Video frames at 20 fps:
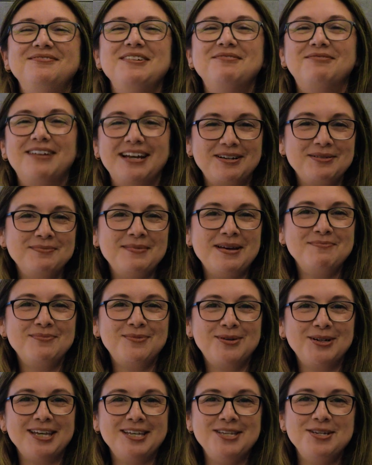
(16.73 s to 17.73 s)
We
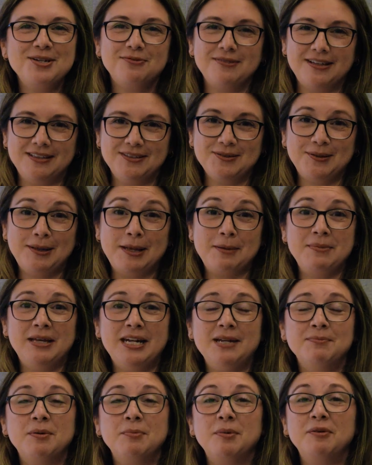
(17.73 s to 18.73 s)
recommend booking your rental a
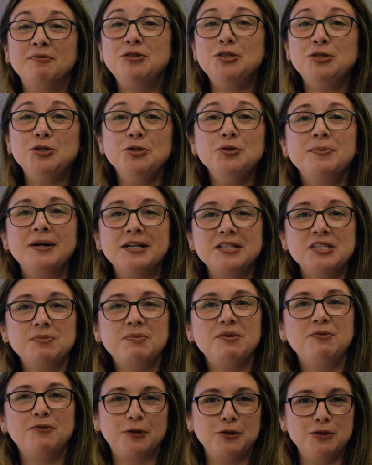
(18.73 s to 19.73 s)
minimum of 2 months
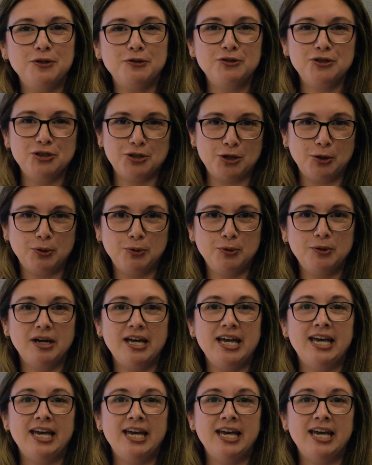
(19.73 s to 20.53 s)
before your show